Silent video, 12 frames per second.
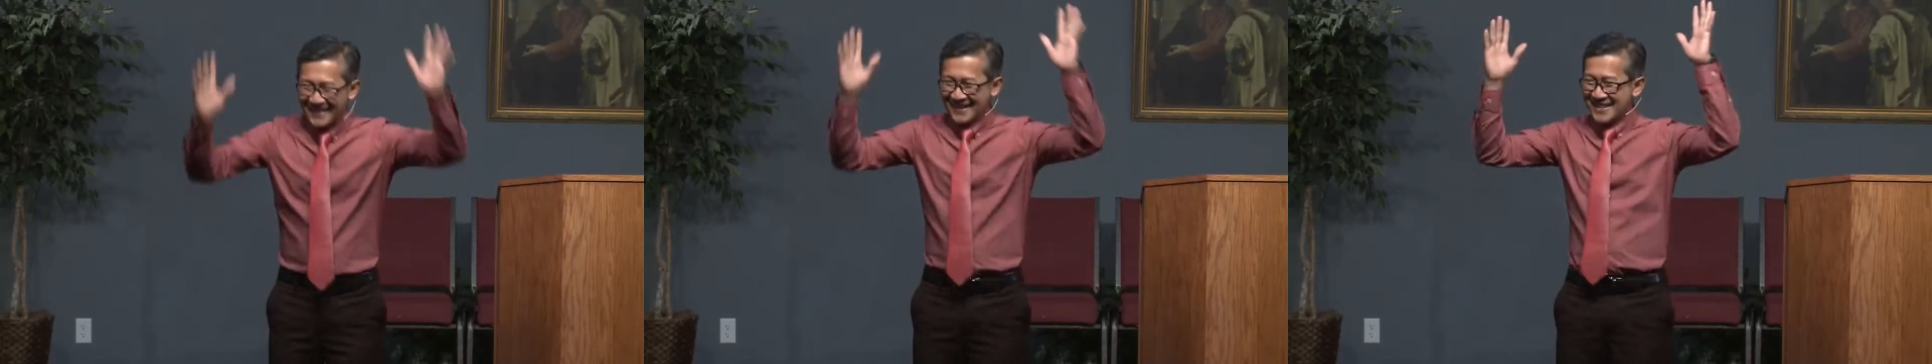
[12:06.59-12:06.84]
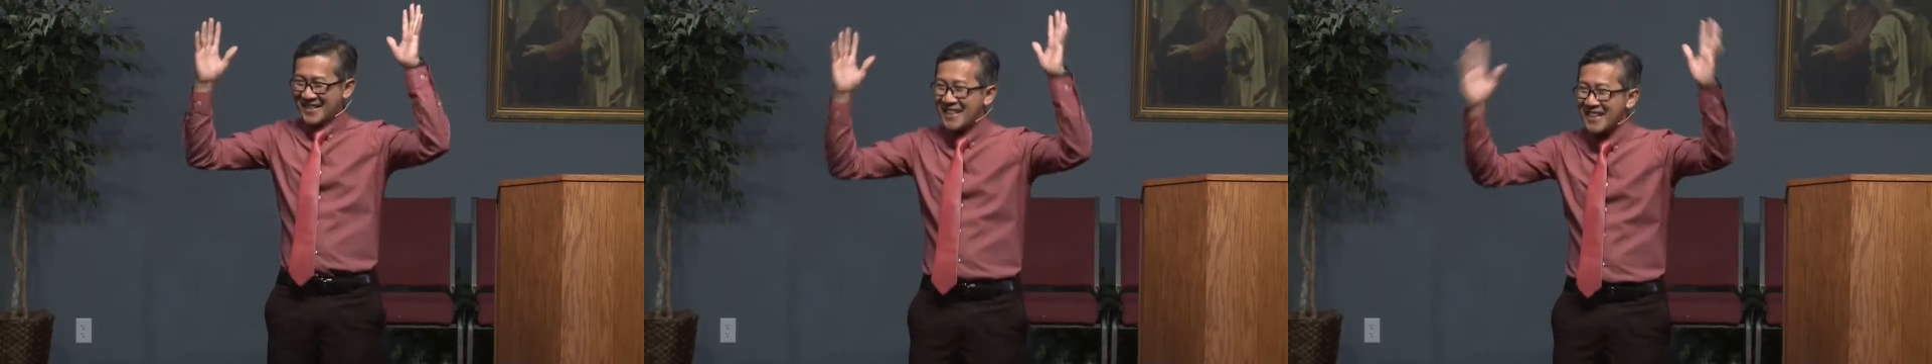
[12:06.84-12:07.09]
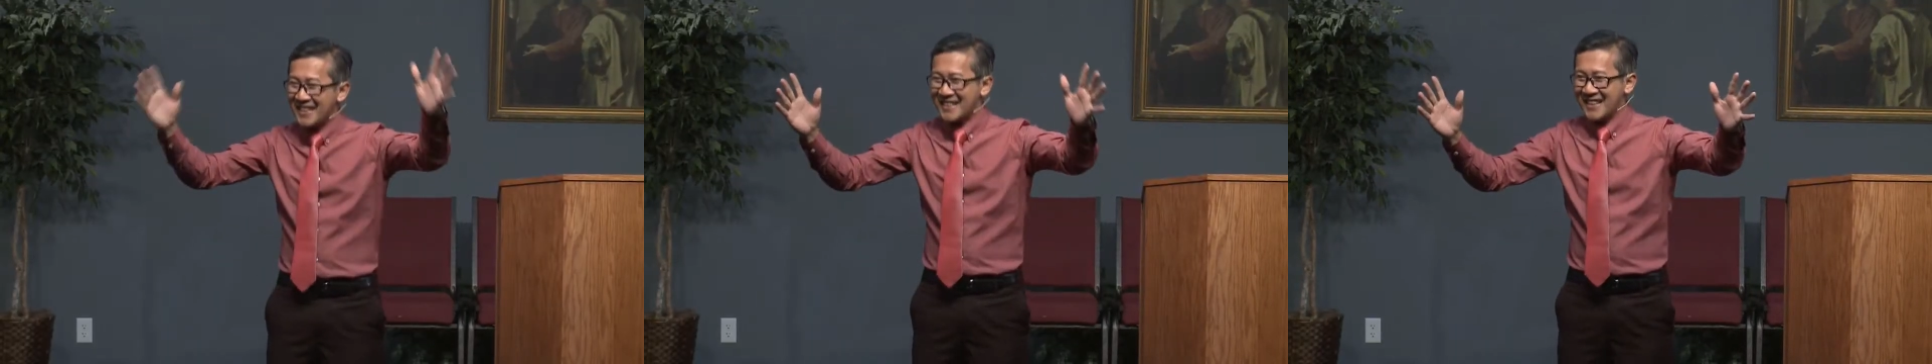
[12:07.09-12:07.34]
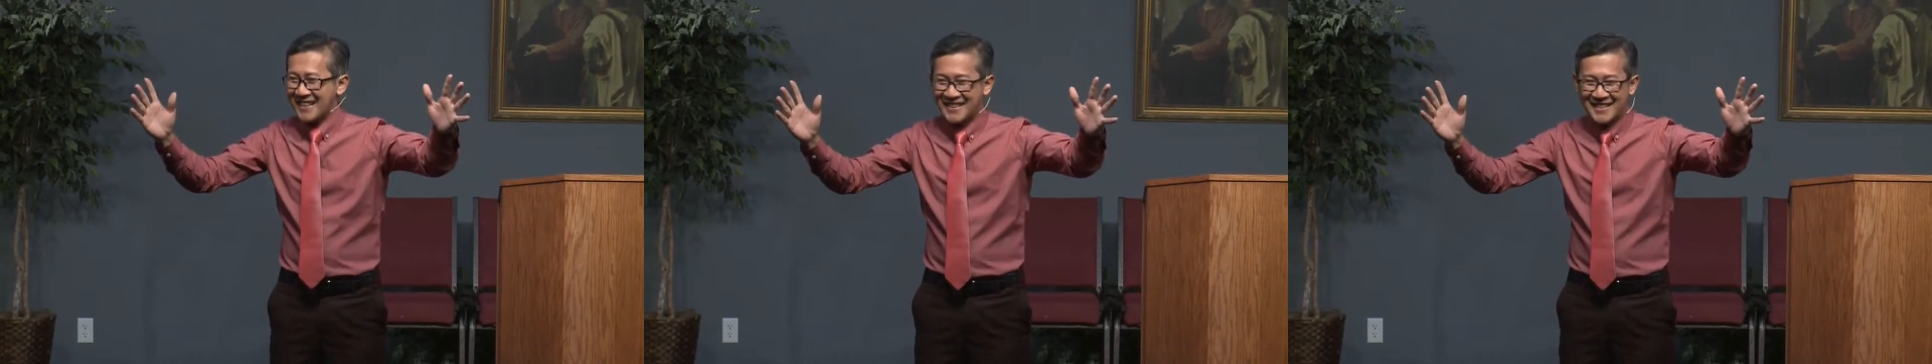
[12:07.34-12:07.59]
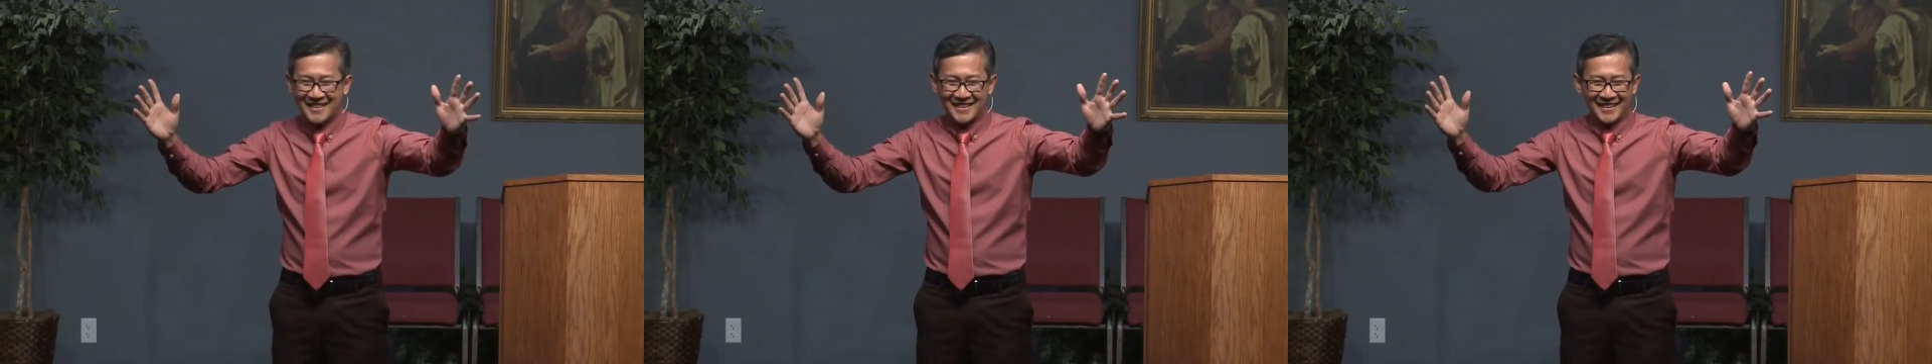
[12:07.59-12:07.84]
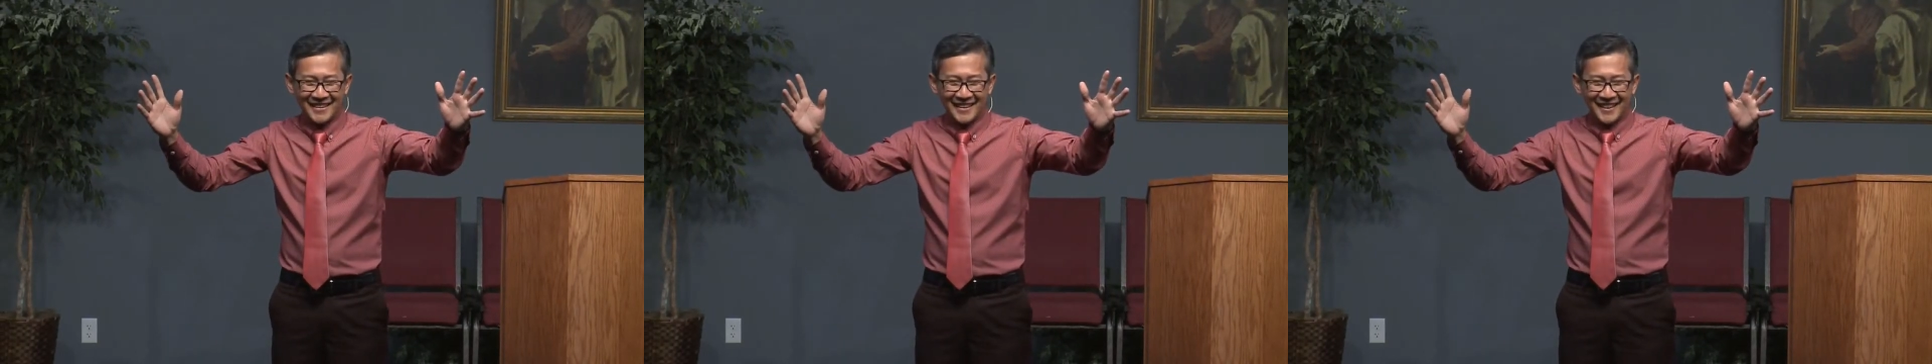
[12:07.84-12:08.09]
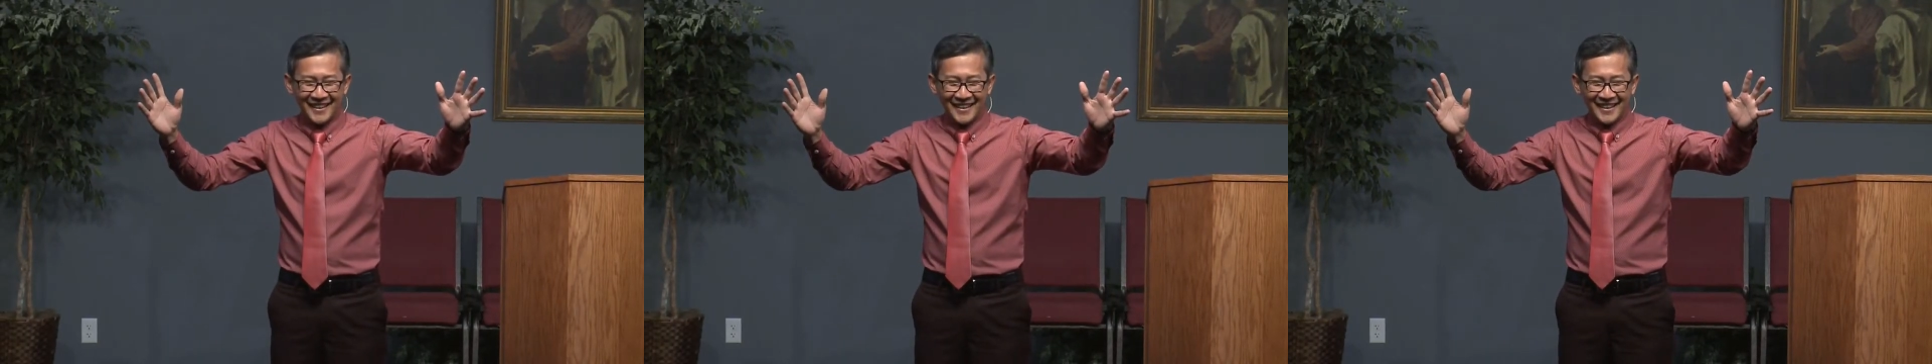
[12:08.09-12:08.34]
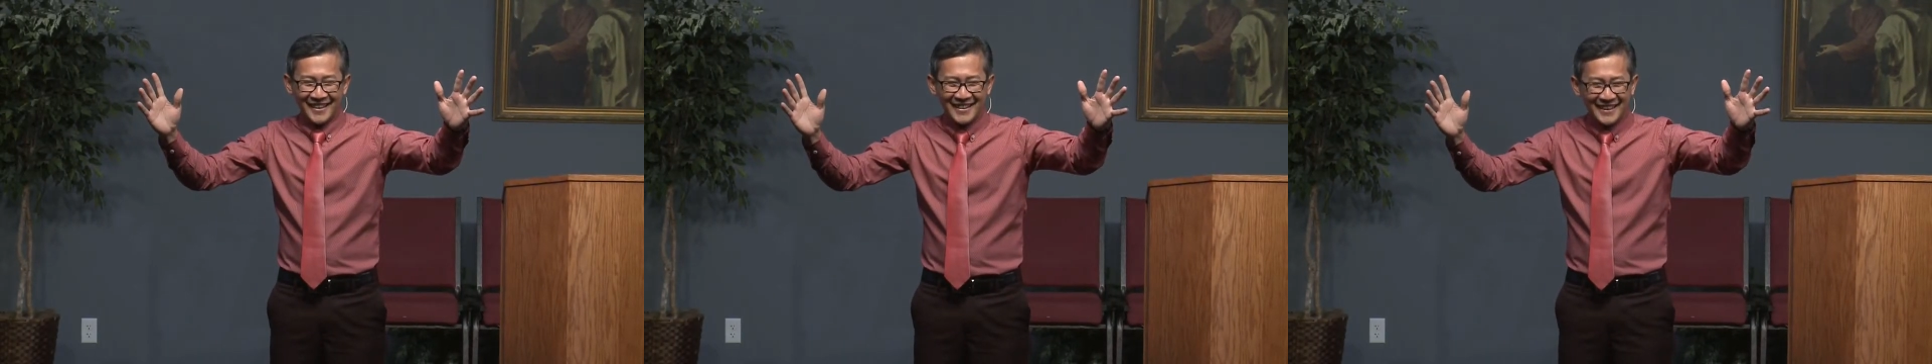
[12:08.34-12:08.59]
Jesus.
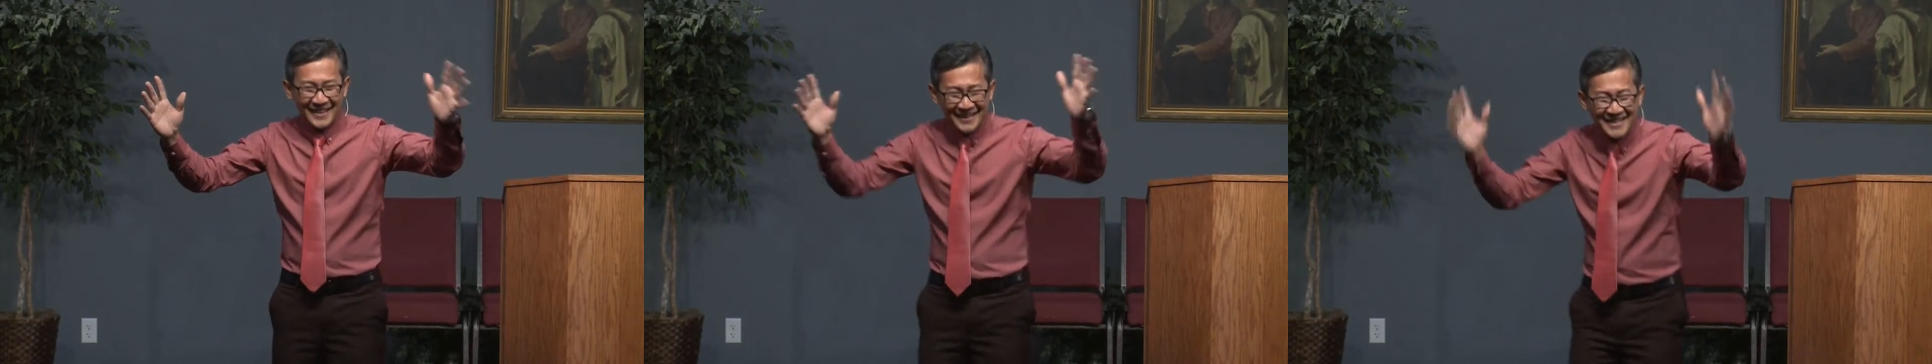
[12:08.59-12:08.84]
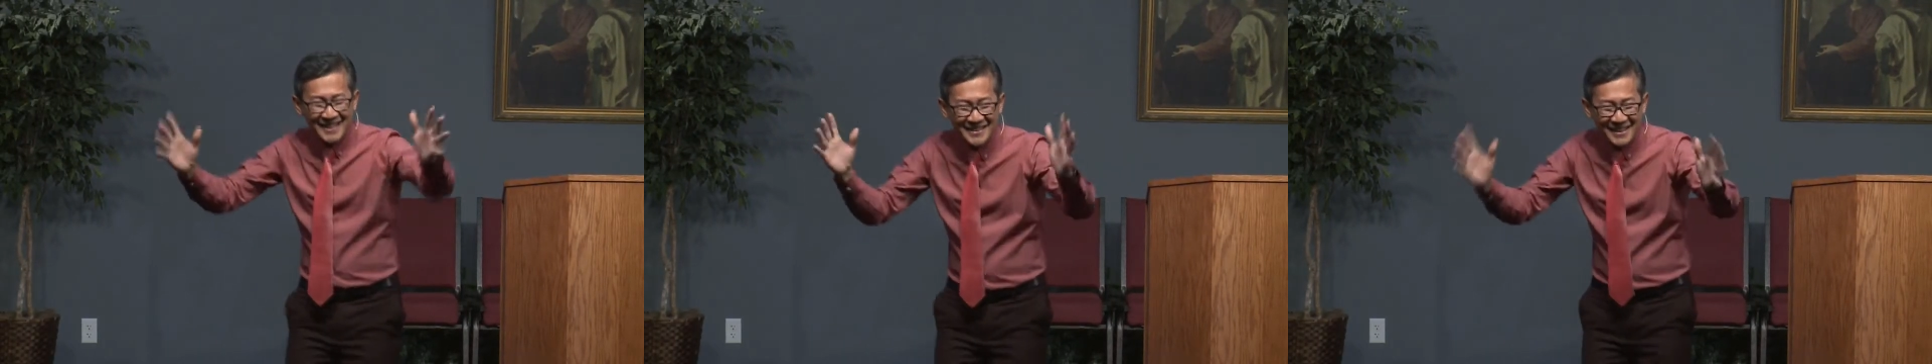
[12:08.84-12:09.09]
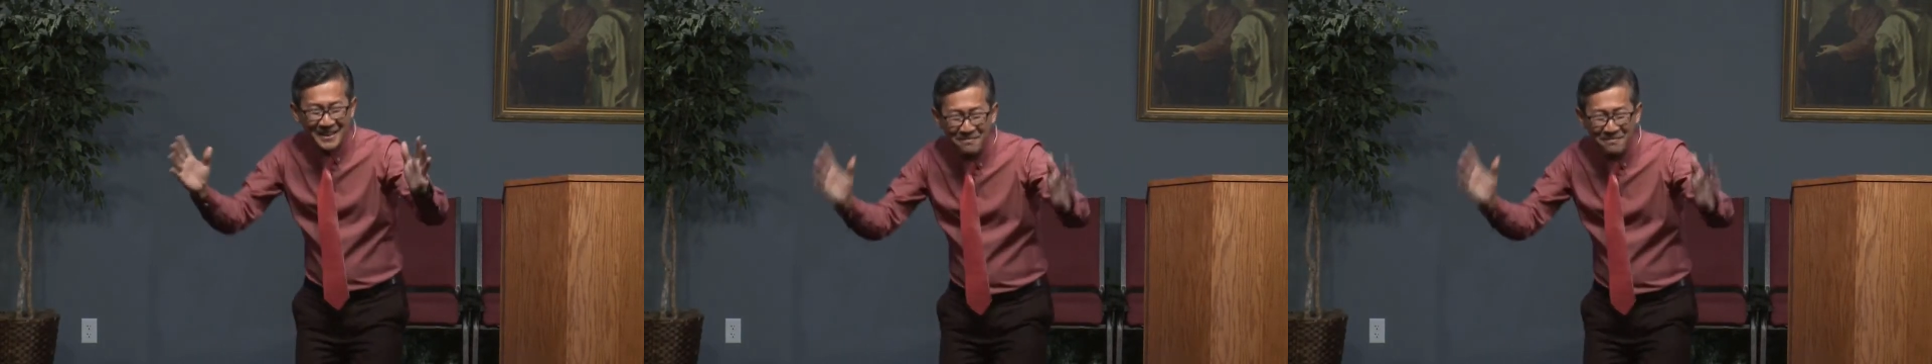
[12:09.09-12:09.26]
Just